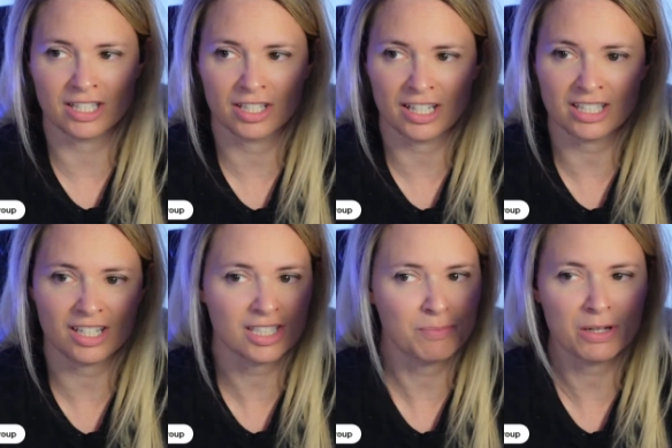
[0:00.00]

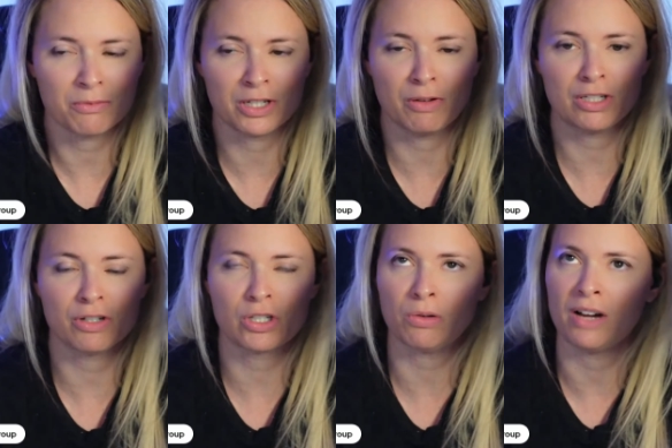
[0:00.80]
a big one. We do it
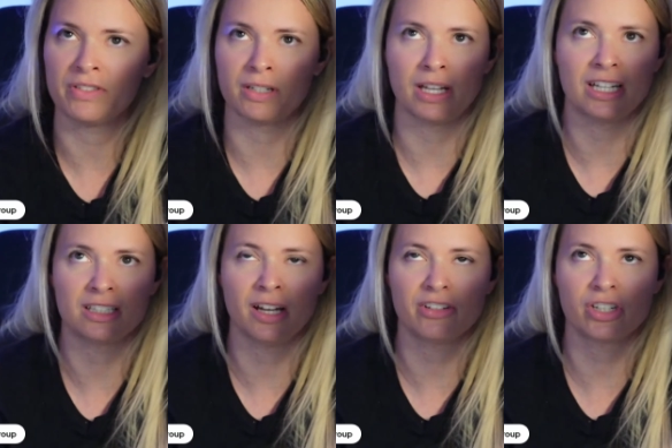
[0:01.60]
so often, and it's
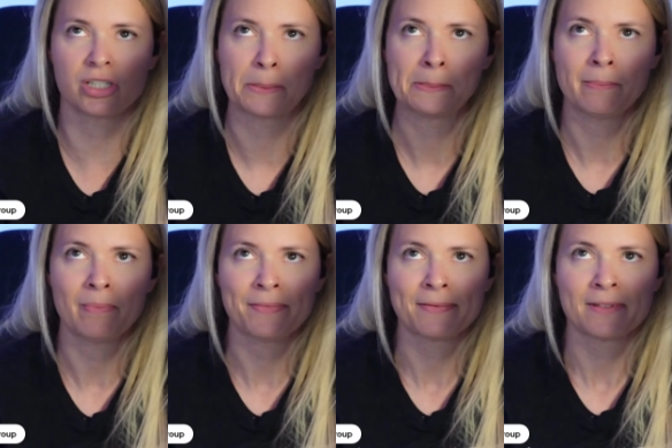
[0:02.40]
not just.
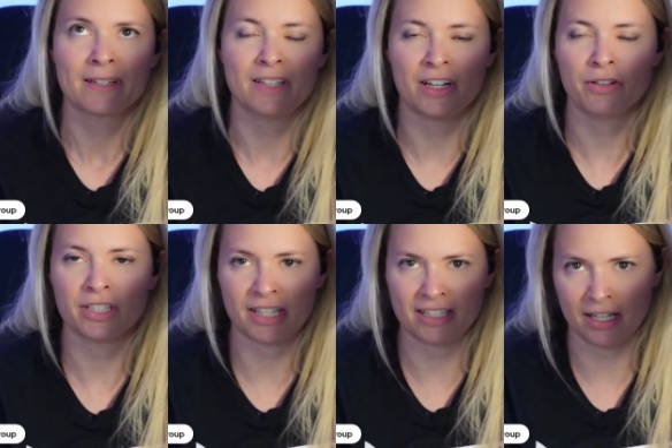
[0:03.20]
I know
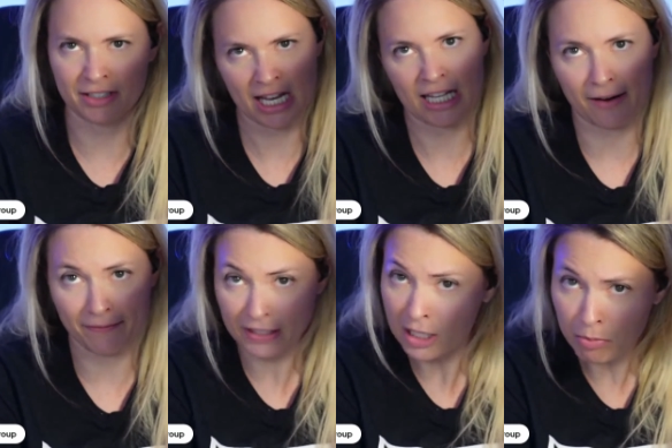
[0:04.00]
that sounds kind of like a
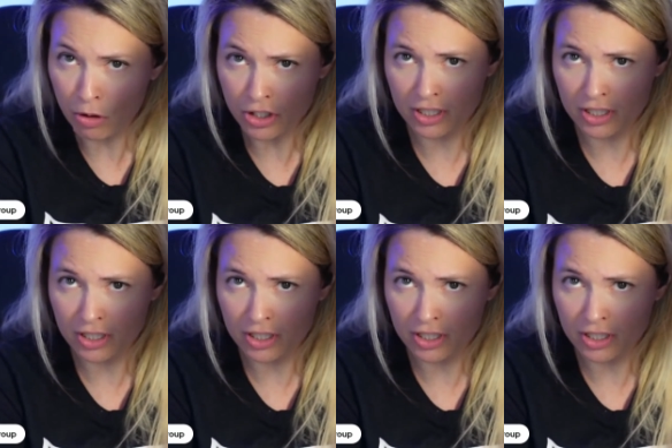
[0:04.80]
feeling portion